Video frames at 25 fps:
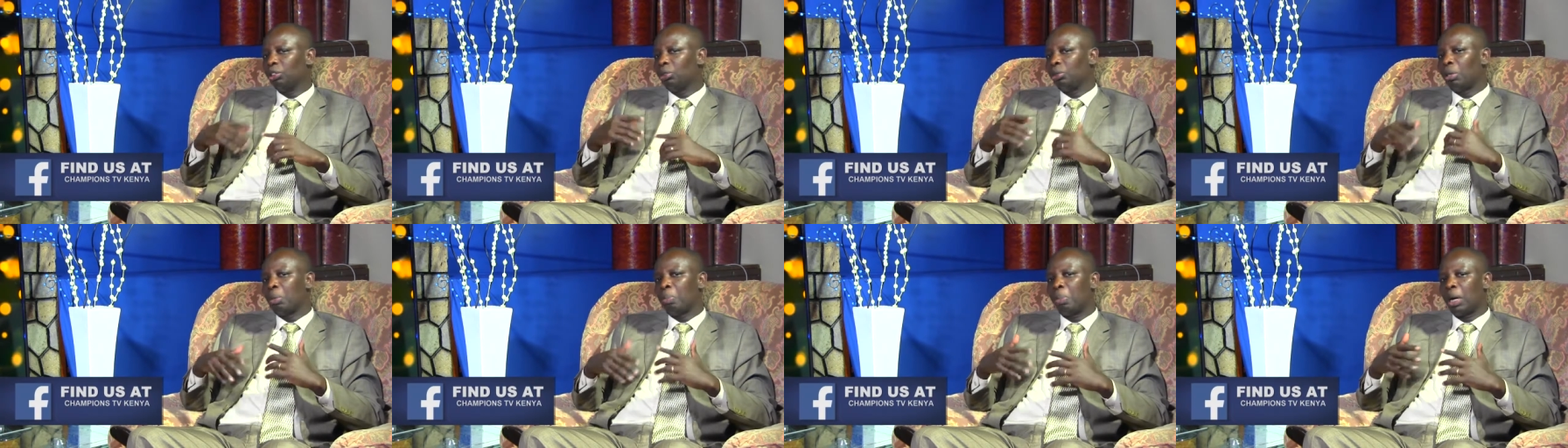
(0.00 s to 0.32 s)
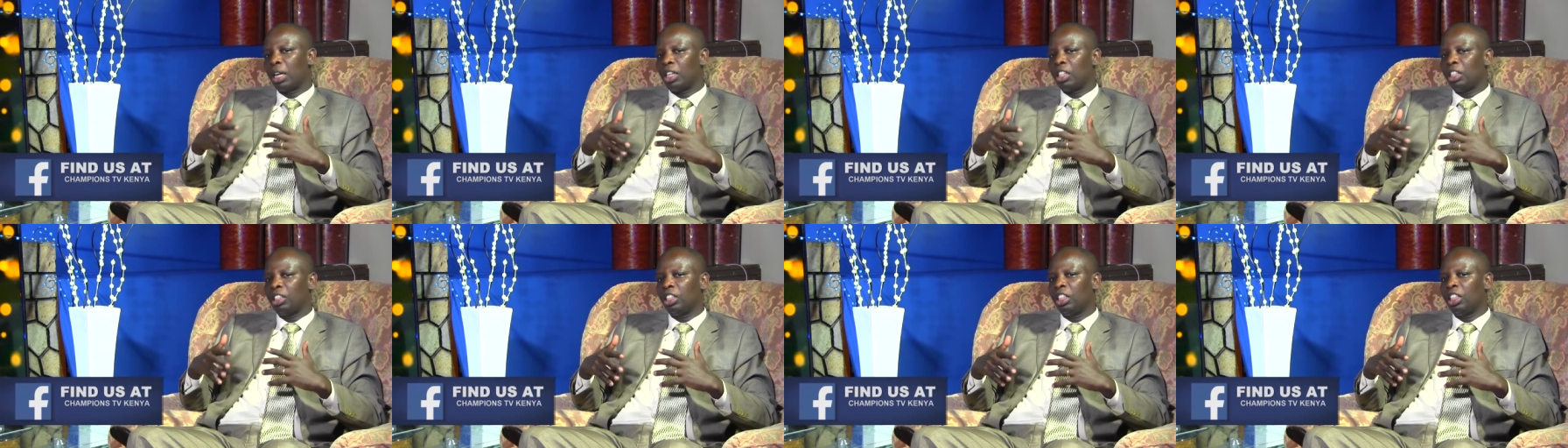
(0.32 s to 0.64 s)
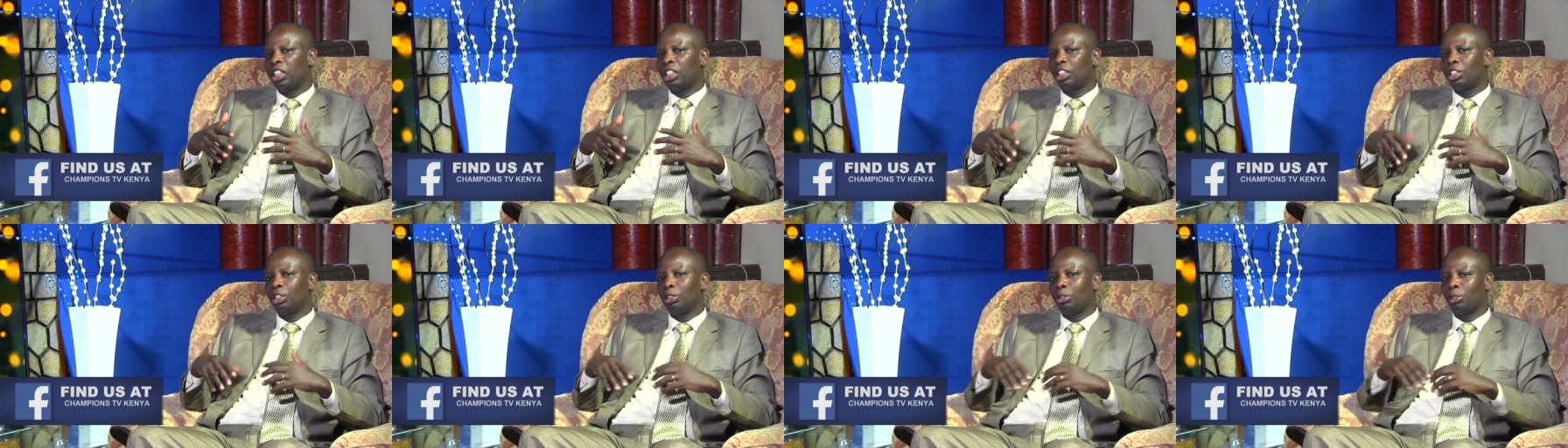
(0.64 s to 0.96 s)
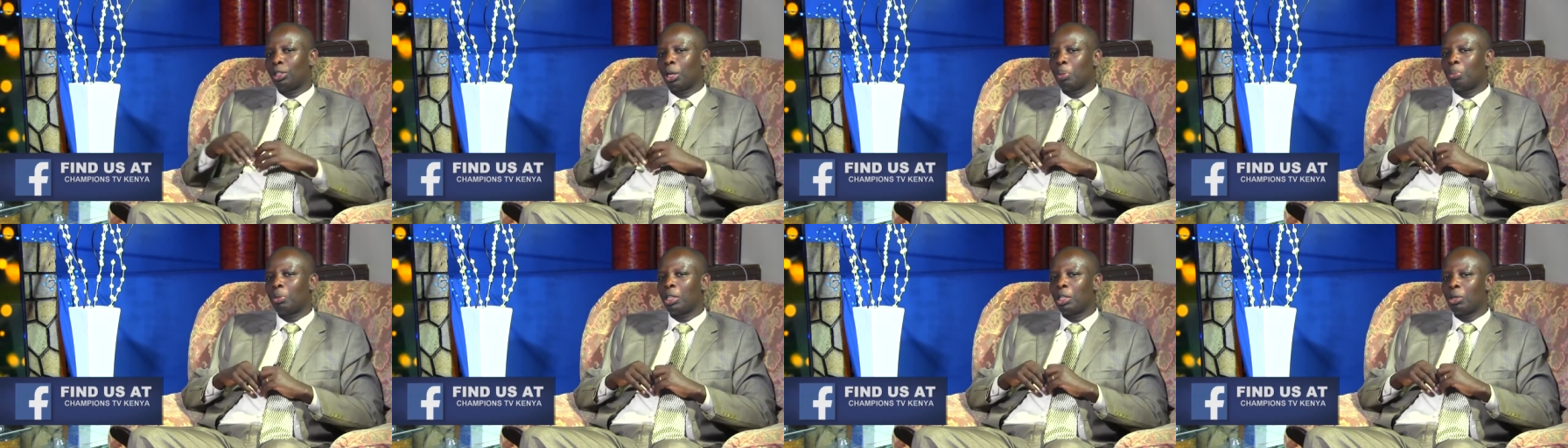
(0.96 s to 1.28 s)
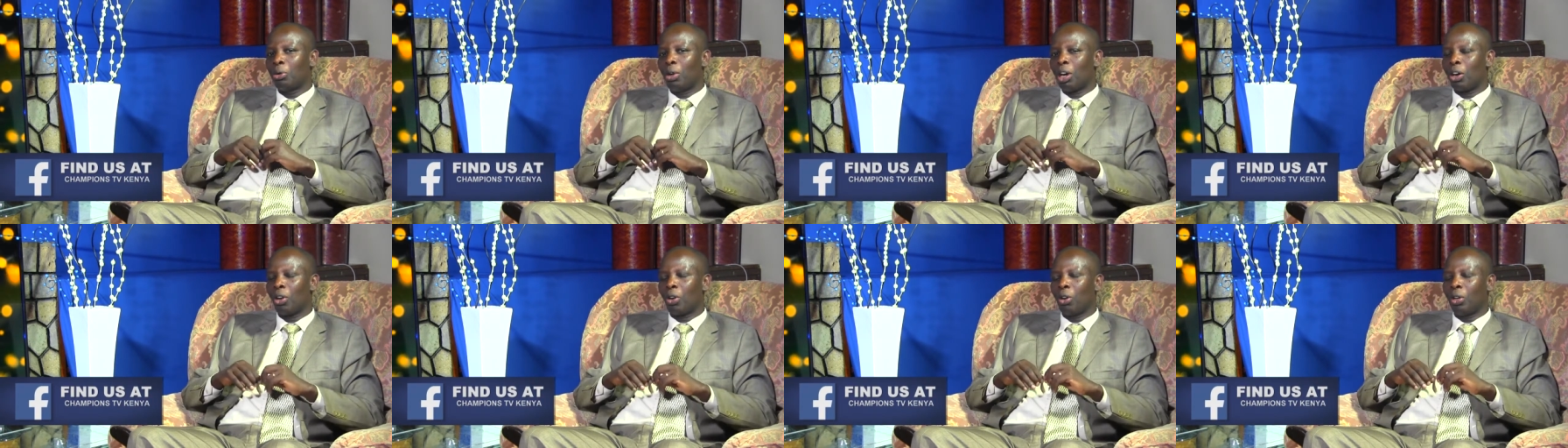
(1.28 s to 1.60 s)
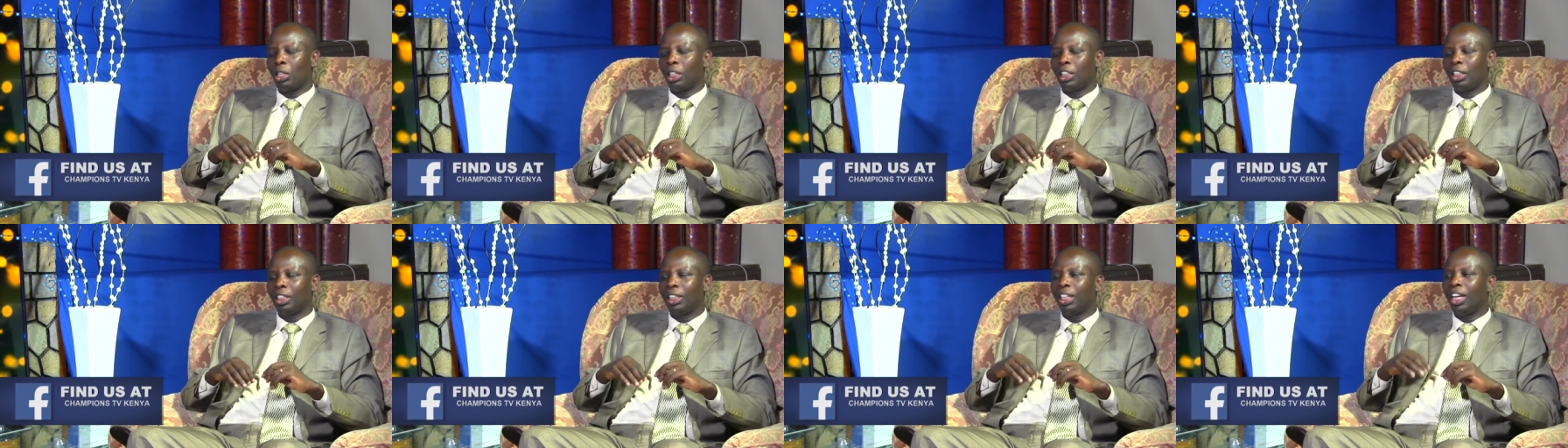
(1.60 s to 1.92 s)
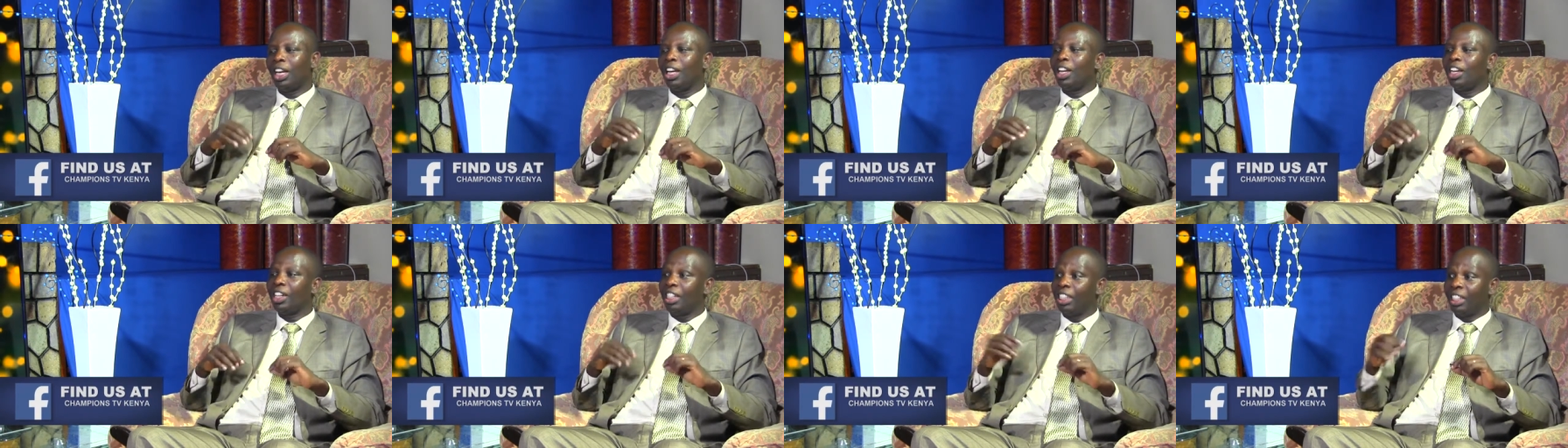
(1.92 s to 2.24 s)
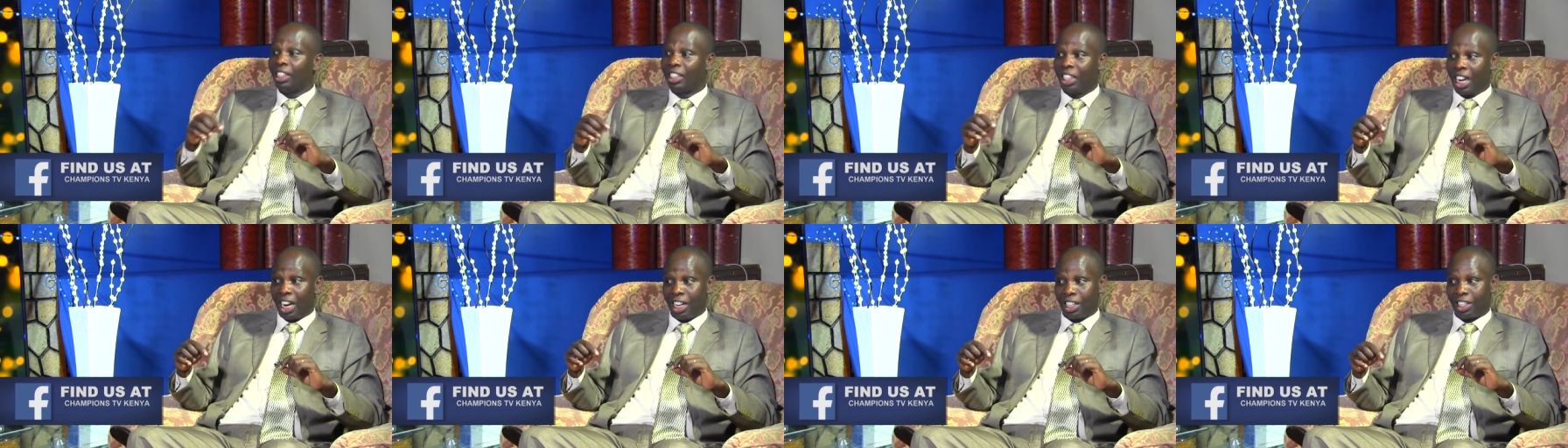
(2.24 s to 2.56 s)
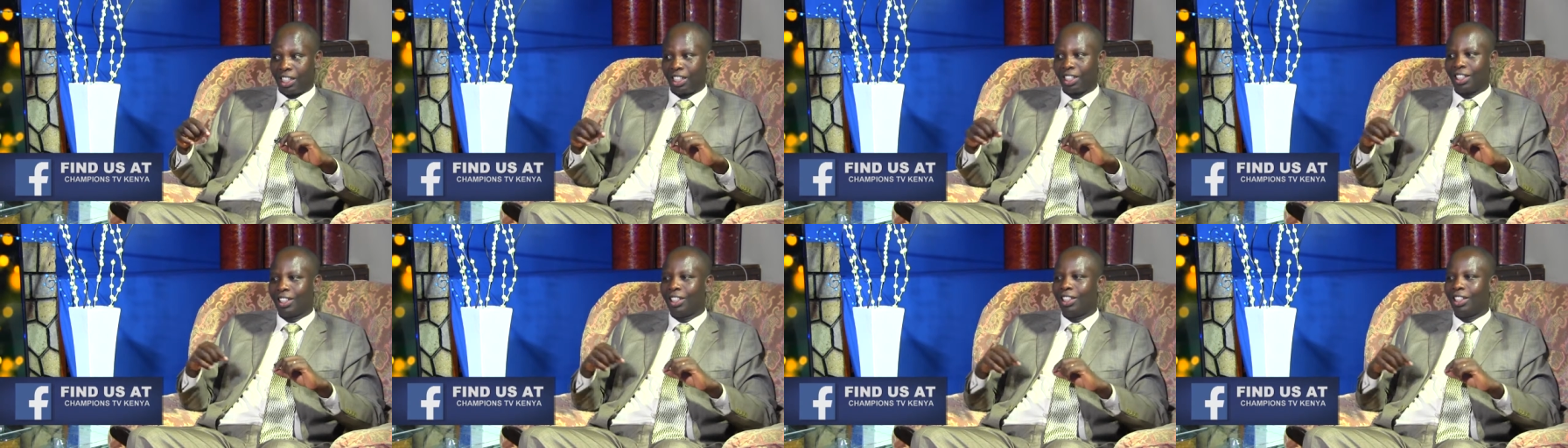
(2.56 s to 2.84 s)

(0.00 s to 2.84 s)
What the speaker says: We're packaging it into something we're calling risras,